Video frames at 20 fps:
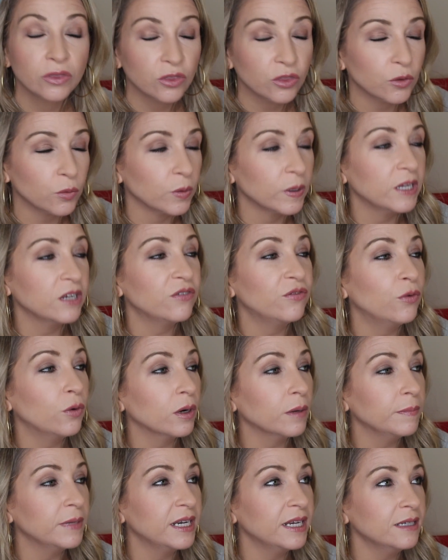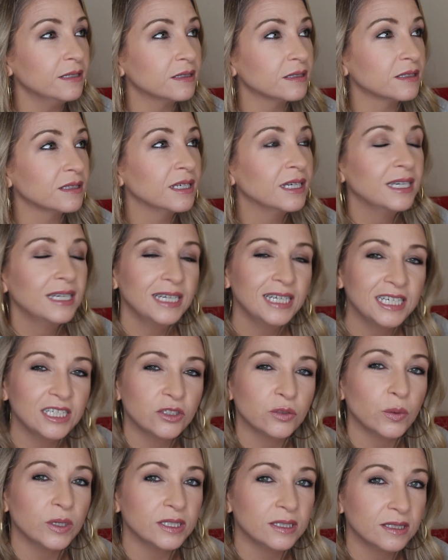3 to 4 minutes
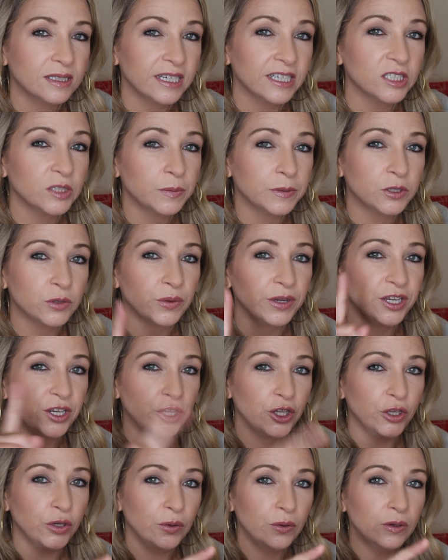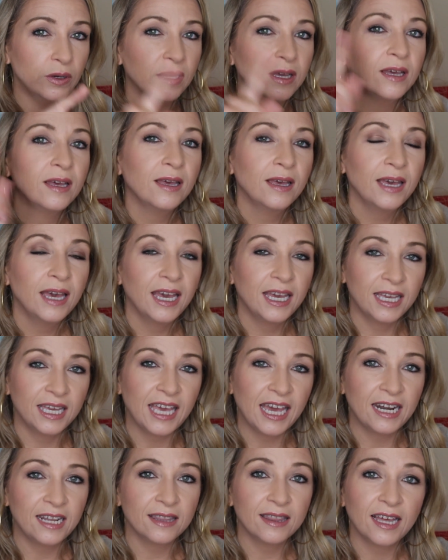is what stands between you and
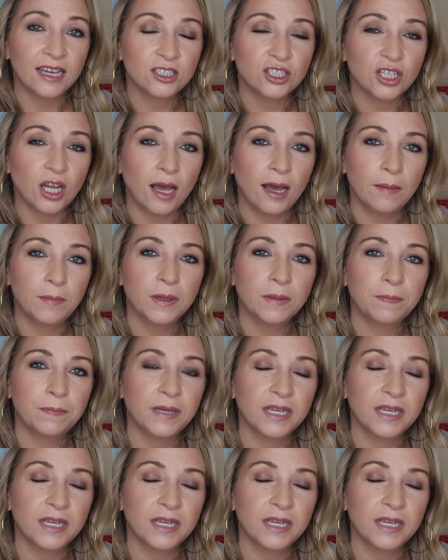getting that job,